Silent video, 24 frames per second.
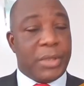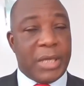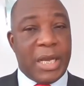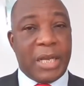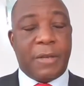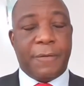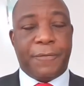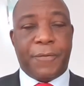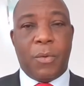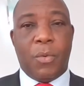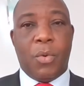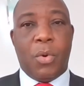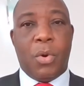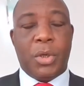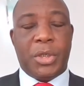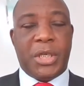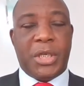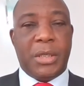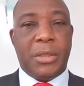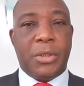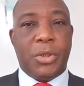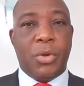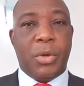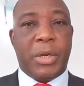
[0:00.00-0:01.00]
thank you for
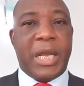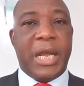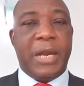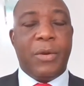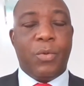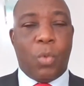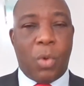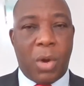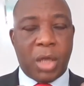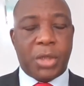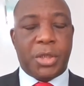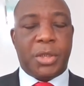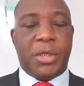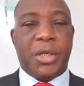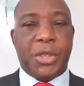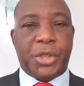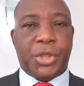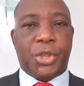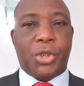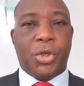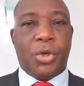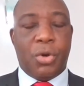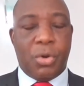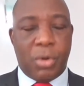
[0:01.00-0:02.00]
watching. You can watch this
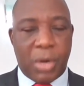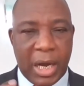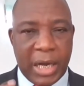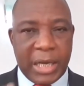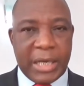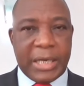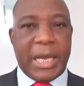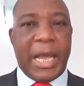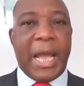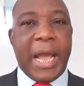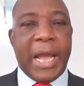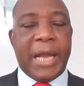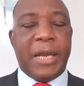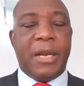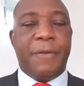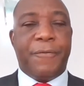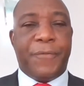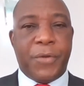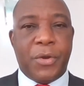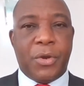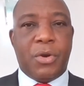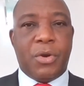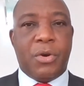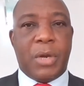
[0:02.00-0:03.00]
show again
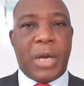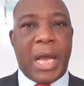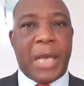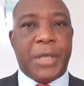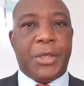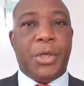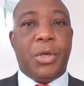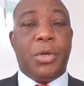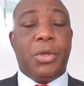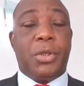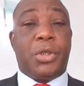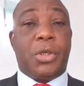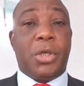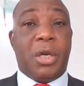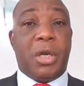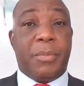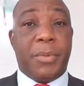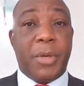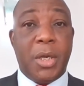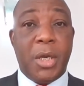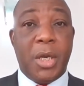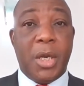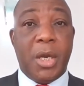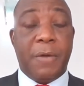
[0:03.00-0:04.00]
if you go on our
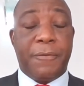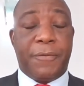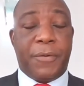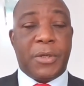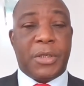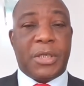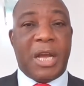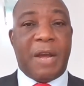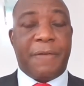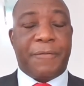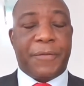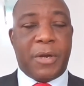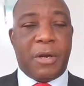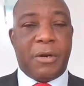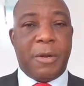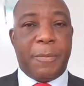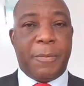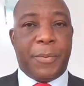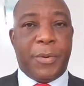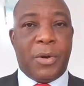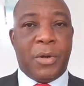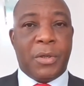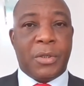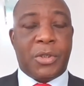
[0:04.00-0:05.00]
YouTube, Frontier Africa
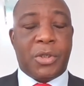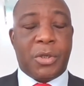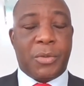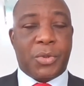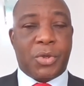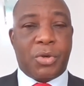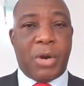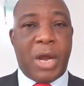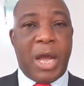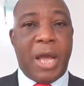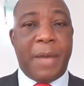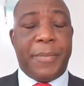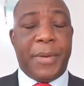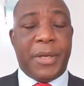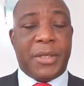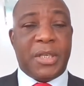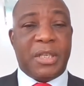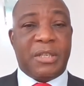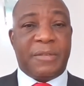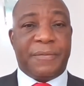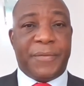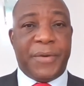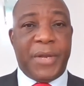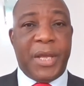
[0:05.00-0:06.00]
Report. Subscribe. It
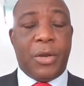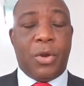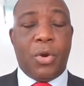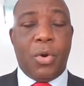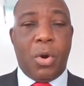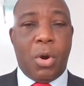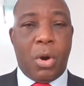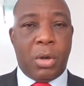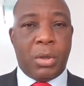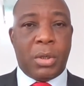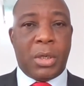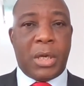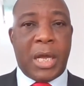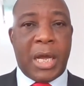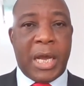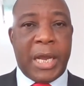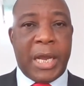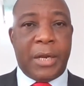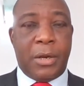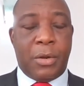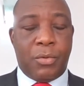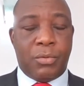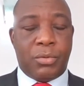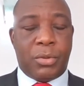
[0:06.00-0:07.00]
is free. Go
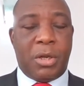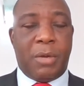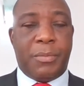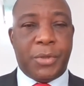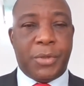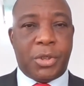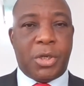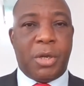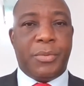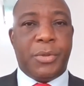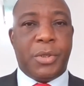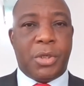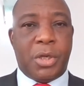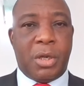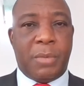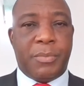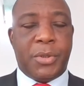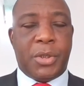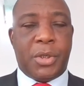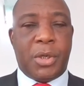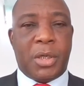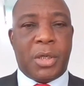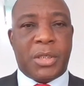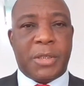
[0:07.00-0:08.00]
online on
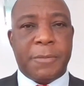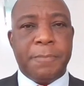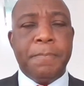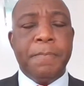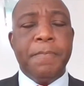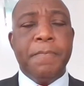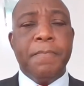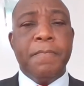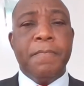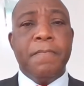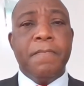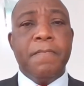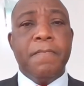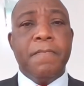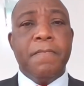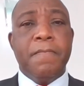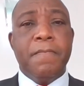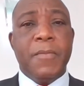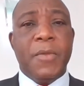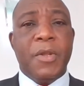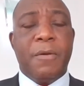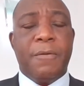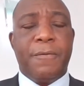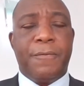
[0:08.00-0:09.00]

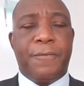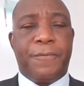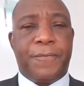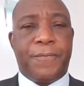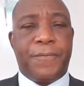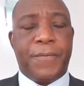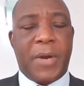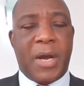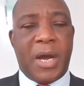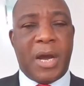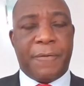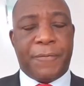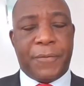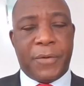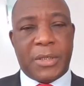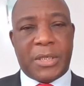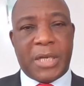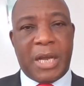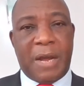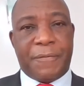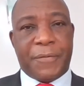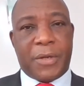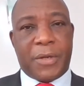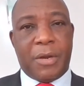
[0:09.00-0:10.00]

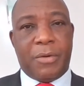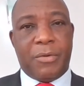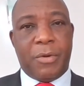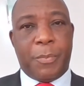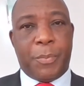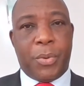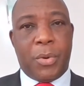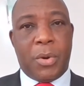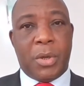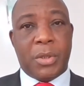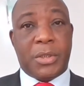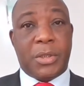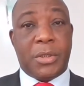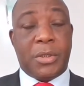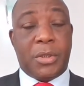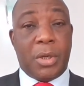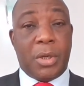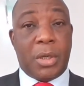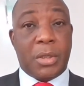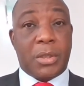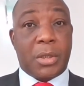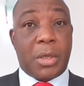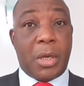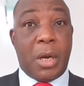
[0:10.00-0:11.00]

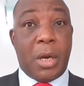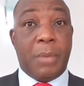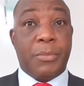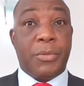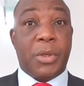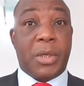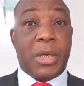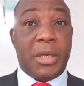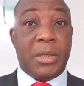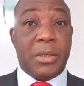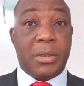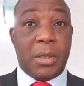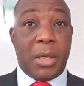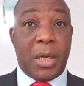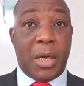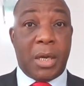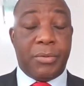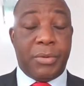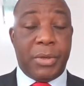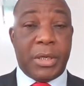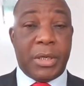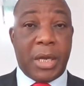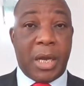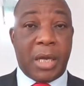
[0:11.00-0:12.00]
www.frontierafricareport.com. You can
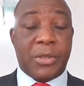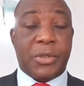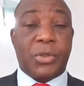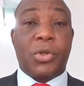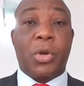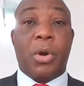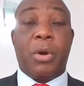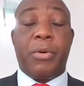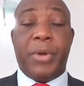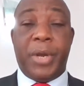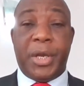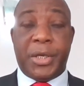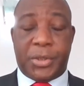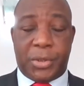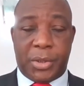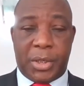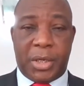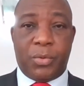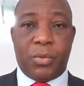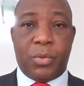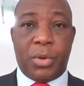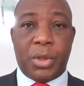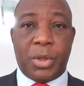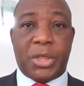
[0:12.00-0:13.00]
read our stories. You
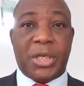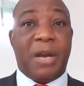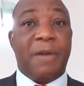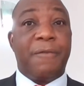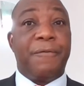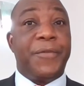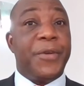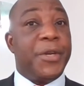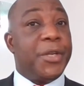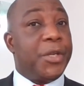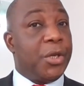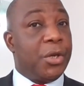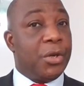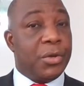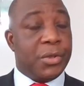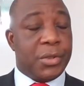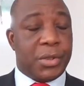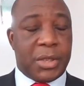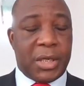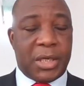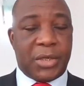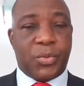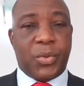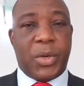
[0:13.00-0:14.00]
can watch our
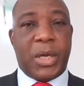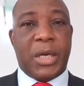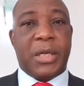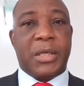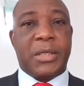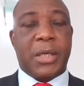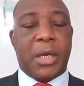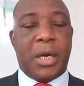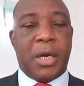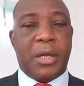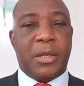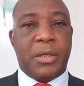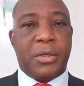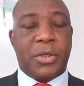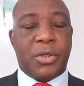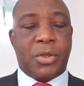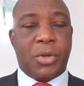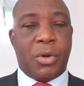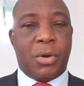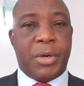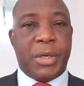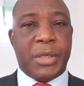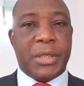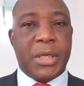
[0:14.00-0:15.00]
videos as well as other
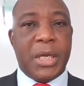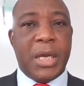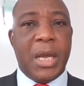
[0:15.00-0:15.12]
stories